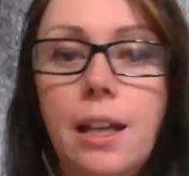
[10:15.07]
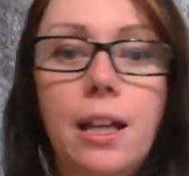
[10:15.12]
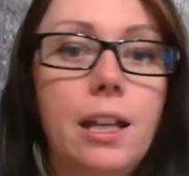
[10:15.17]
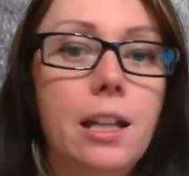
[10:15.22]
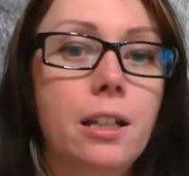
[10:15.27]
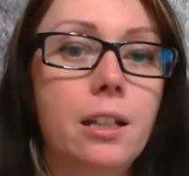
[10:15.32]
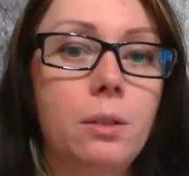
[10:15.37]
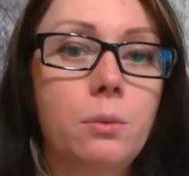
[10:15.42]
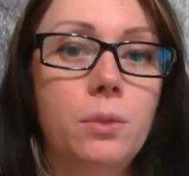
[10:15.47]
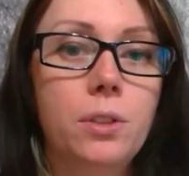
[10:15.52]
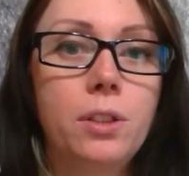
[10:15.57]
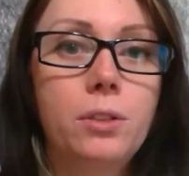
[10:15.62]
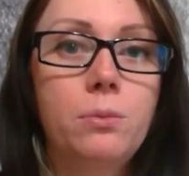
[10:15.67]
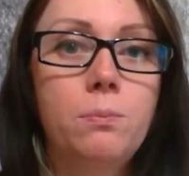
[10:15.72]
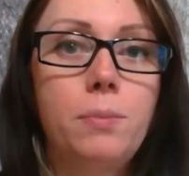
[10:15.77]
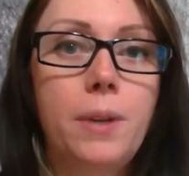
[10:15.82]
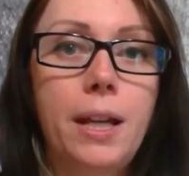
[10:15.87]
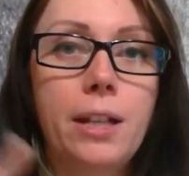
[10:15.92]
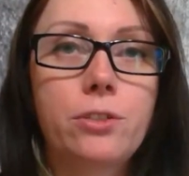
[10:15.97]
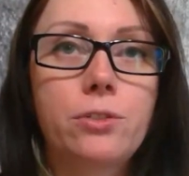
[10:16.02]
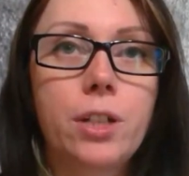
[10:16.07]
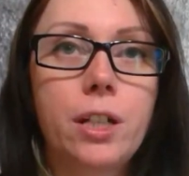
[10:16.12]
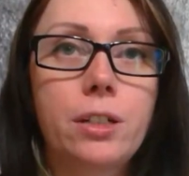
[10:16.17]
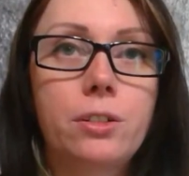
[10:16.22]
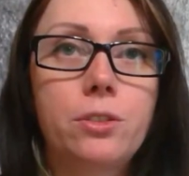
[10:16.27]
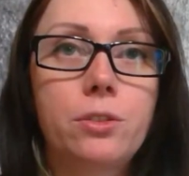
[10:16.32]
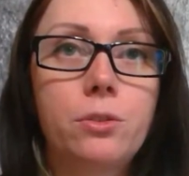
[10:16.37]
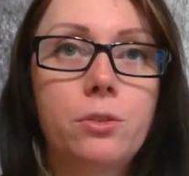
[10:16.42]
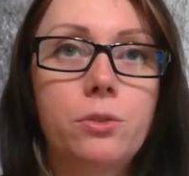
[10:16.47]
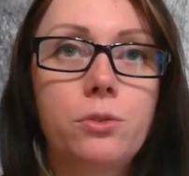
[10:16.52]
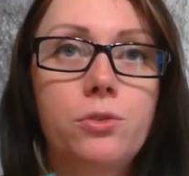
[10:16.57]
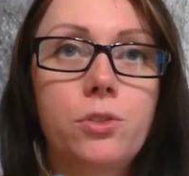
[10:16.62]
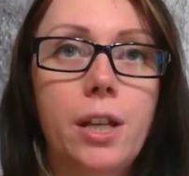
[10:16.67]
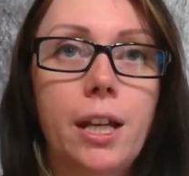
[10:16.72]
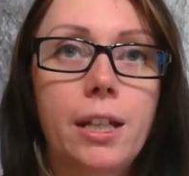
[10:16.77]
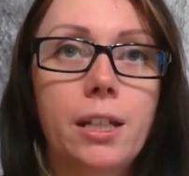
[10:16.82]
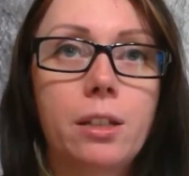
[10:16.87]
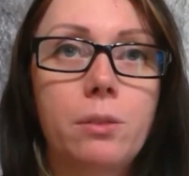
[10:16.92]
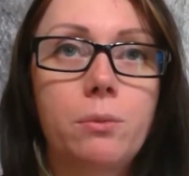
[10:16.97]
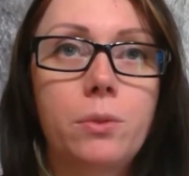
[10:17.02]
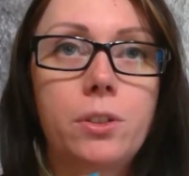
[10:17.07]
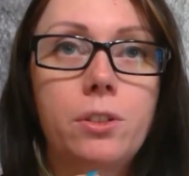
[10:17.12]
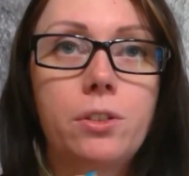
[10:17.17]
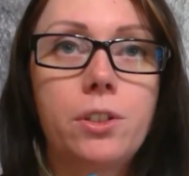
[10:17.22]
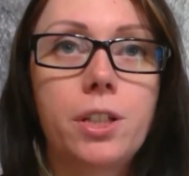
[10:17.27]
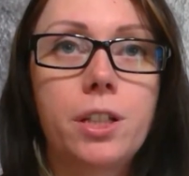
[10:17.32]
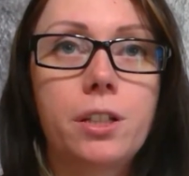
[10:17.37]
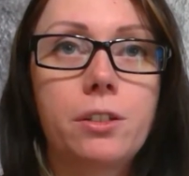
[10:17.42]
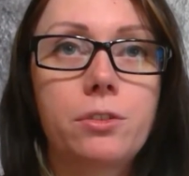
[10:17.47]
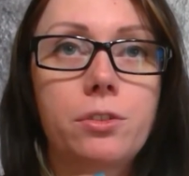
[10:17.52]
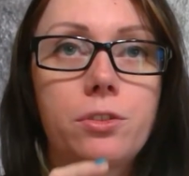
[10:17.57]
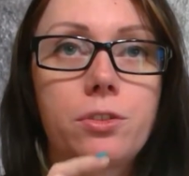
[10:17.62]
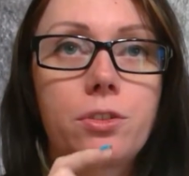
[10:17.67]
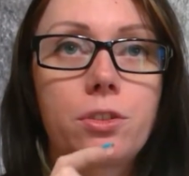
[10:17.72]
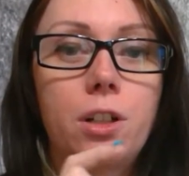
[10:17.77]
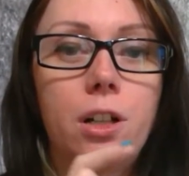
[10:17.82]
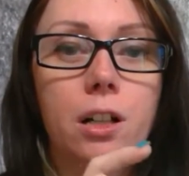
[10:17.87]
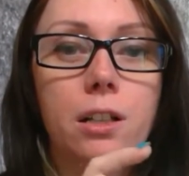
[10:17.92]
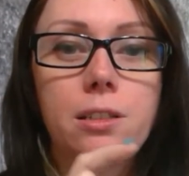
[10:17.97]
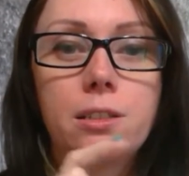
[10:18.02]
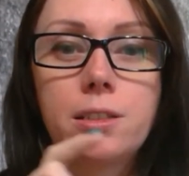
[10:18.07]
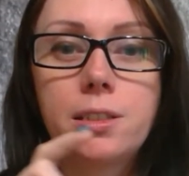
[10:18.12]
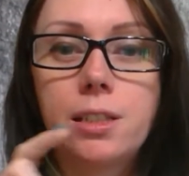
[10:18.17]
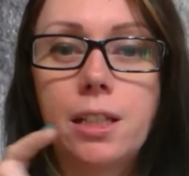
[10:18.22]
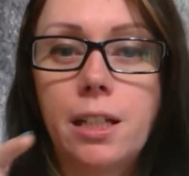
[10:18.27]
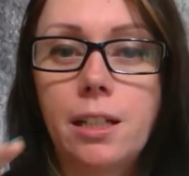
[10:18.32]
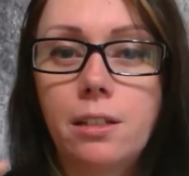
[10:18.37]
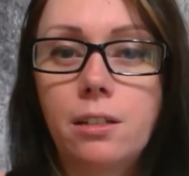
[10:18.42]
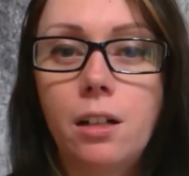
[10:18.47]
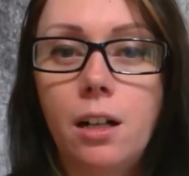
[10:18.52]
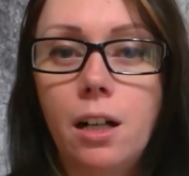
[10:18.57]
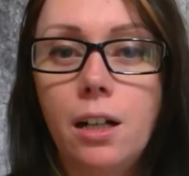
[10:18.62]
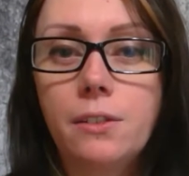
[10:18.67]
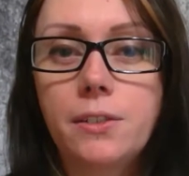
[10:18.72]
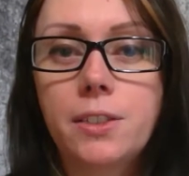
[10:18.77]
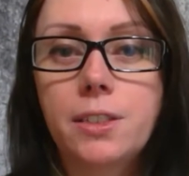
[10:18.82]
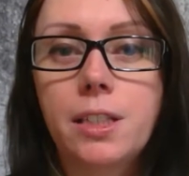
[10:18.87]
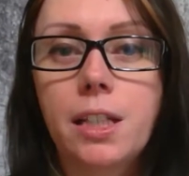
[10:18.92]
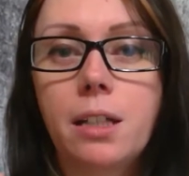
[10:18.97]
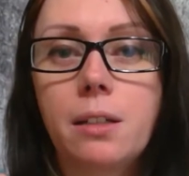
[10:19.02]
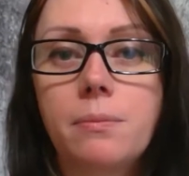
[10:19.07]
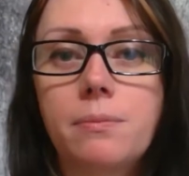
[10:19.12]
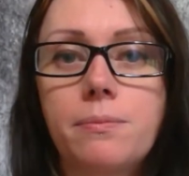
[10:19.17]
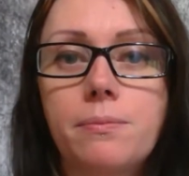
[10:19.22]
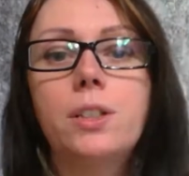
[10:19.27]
And I want to backtrack to tracking when your characters are on set and off set.